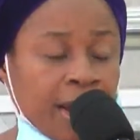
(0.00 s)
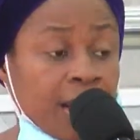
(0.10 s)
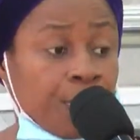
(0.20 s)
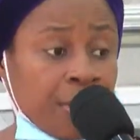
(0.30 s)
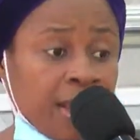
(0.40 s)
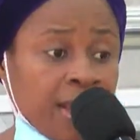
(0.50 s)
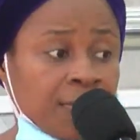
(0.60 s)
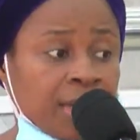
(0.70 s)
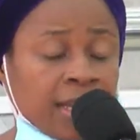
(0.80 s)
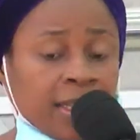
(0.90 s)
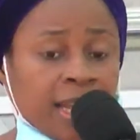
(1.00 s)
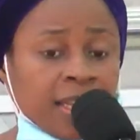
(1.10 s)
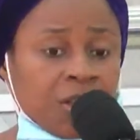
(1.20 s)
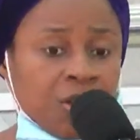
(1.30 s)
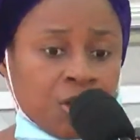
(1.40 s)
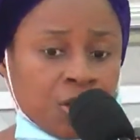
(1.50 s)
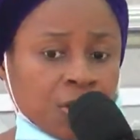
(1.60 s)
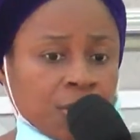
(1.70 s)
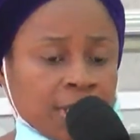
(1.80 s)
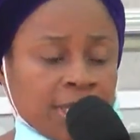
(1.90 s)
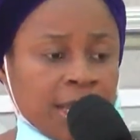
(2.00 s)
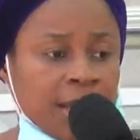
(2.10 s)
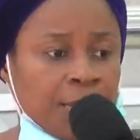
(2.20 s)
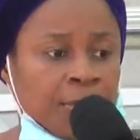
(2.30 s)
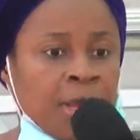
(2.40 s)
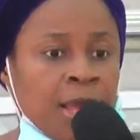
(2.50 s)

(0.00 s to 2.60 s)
I pray heaven at last in Jesus' name.